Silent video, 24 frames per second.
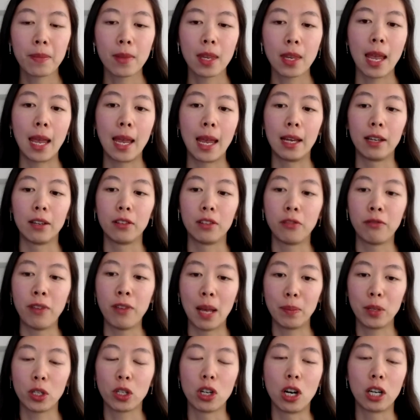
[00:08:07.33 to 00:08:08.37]
And
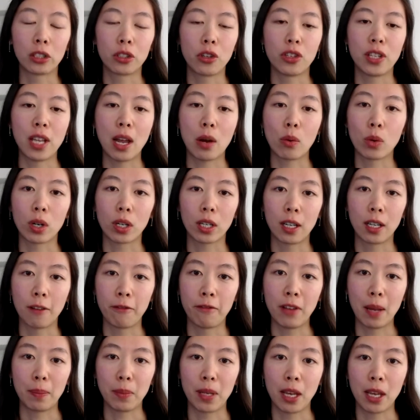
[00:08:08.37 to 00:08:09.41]
family doctors that work in a
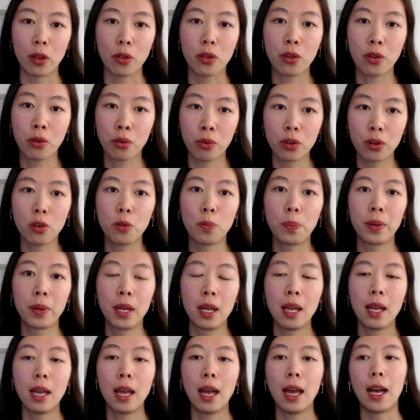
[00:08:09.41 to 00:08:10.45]
family health group
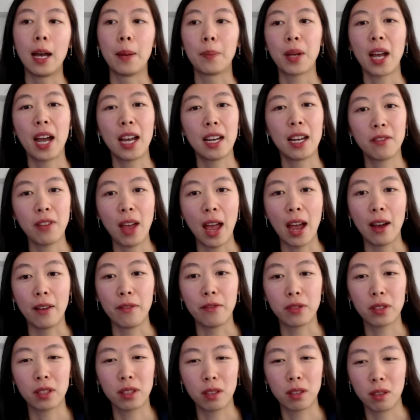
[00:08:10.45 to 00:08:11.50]
kind of have
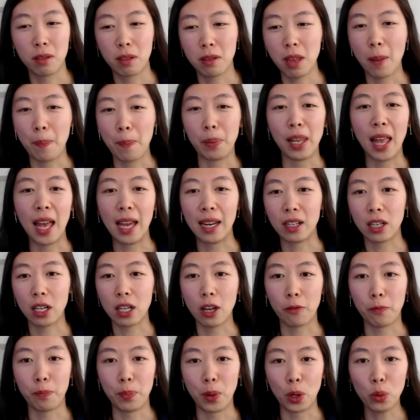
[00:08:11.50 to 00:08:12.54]
a blend
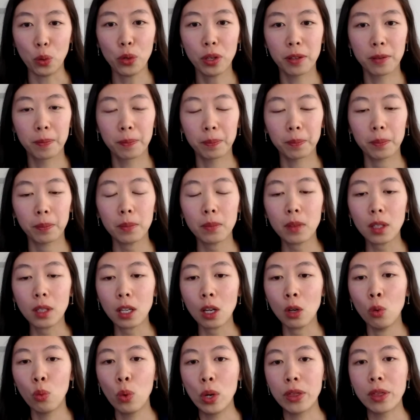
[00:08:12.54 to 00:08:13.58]
of both,
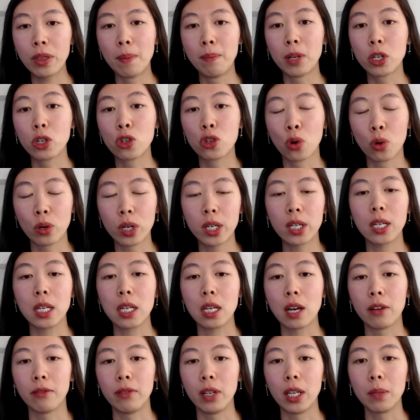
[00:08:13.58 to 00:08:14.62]
with the majority
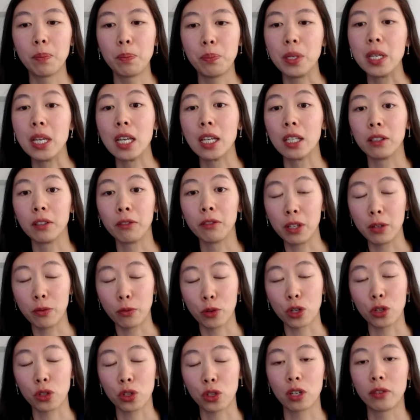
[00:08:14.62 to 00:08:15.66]
of it being fee for
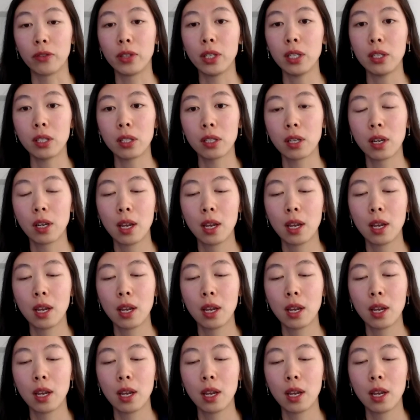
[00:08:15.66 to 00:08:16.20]
service,